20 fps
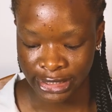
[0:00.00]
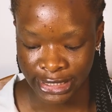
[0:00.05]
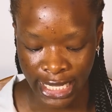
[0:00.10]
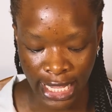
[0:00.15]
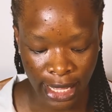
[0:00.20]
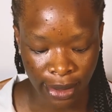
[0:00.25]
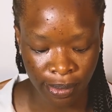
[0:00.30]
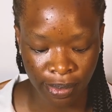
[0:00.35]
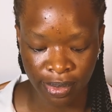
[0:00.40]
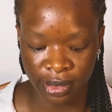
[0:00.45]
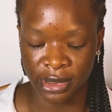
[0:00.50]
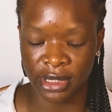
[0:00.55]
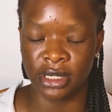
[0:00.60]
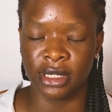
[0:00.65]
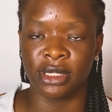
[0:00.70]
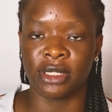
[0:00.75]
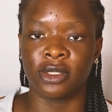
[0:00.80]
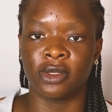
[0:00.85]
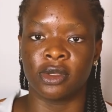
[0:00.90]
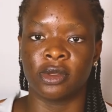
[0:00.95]
dab
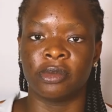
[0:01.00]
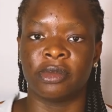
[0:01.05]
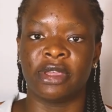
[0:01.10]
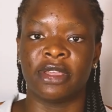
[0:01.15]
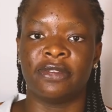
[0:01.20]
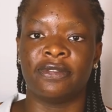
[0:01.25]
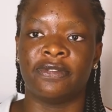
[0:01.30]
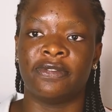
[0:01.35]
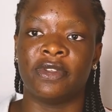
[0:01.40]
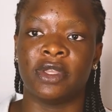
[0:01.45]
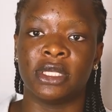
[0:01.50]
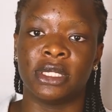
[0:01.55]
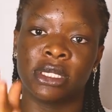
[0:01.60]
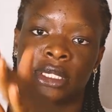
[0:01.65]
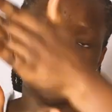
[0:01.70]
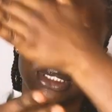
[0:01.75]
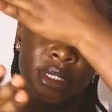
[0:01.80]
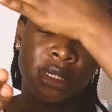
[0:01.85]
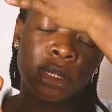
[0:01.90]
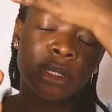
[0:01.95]
this on my
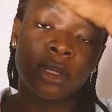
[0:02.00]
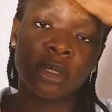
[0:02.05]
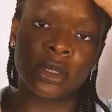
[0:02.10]
face.